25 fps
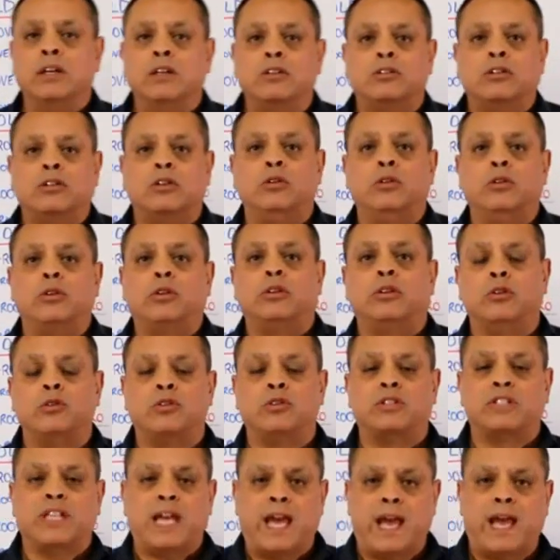So you could
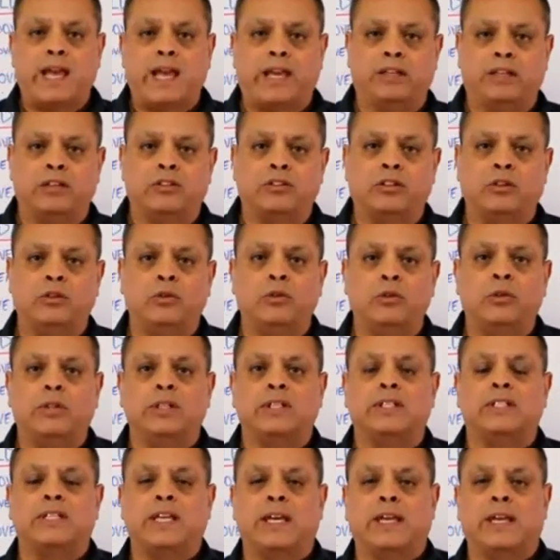use tagging. So you
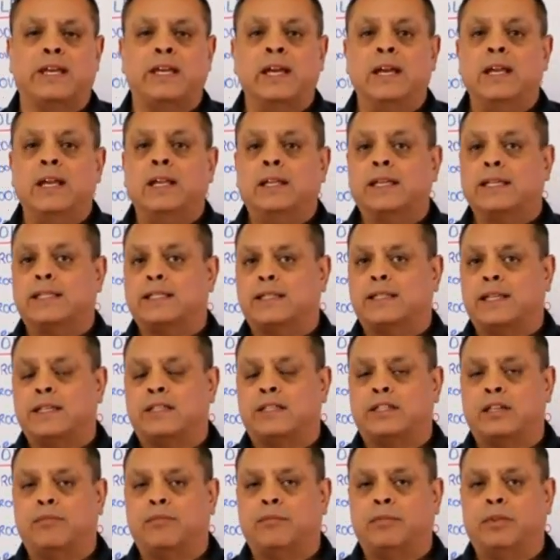could say, let's say
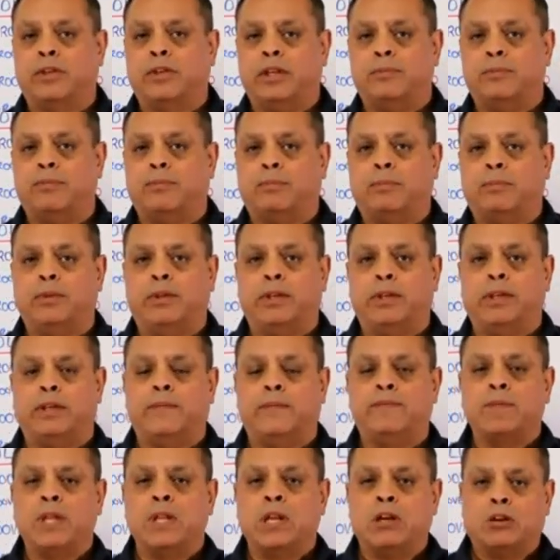
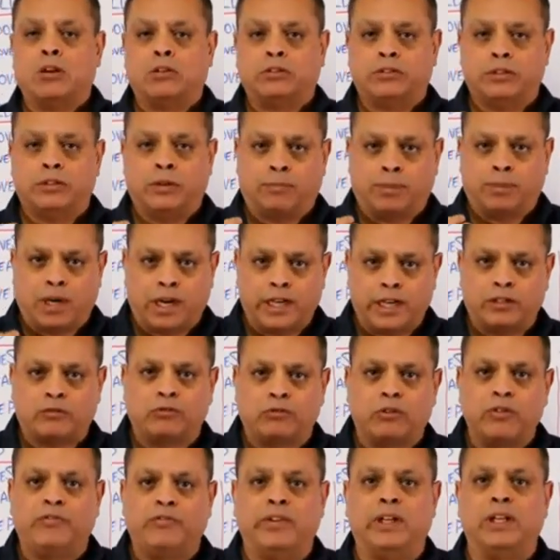the price
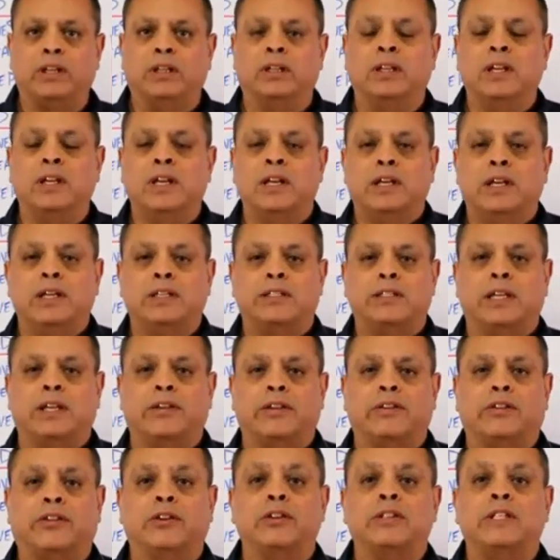reveal is
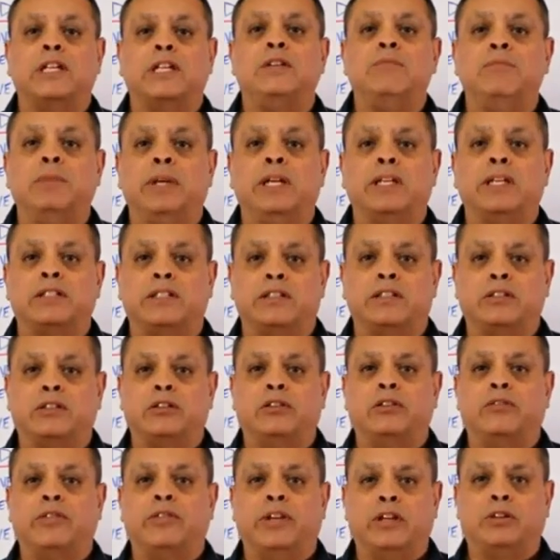at 13 minutes into
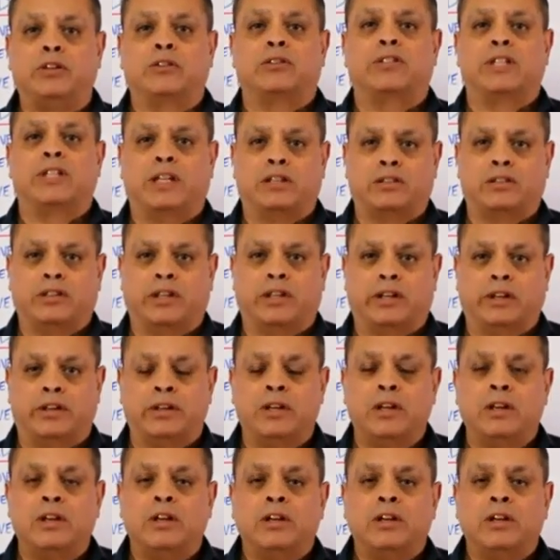your video sales letter.